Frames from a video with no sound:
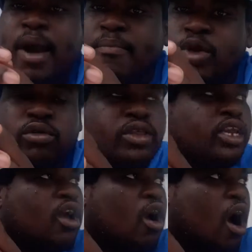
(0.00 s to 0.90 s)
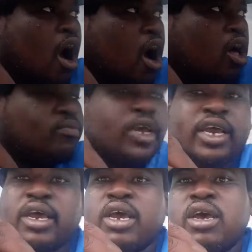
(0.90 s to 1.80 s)
my music in your car, man.
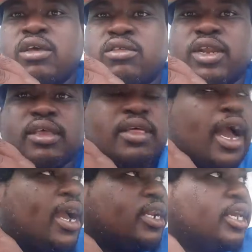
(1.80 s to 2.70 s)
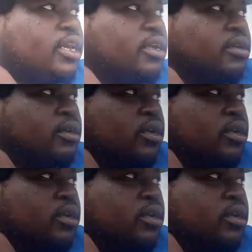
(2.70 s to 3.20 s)
So that's how it is.